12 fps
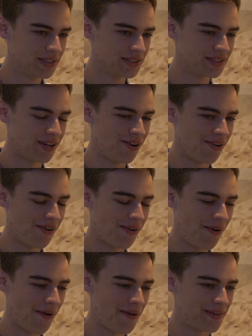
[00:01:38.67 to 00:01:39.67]
So,
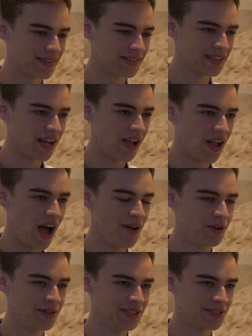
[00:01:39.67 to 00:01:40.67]
I've
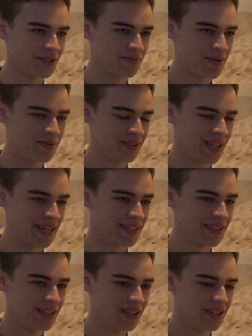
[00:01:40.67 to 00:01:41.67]
always told people like
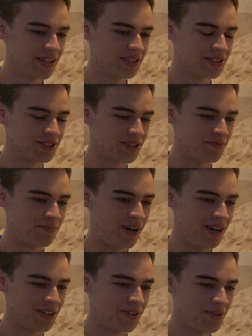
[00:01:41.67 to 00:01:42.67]
surf
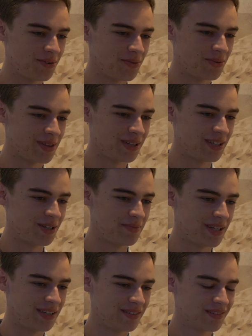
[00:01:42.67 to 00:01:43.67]
punk with a little
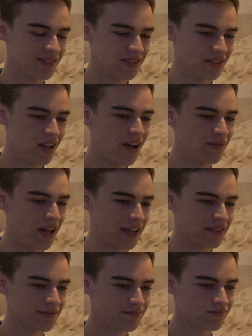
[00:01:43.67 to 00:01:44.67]
bit of like
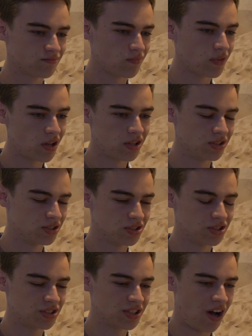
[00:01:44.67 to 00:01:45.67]

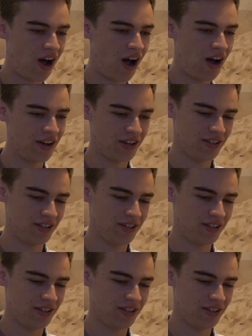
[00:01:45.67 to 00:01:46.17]
ska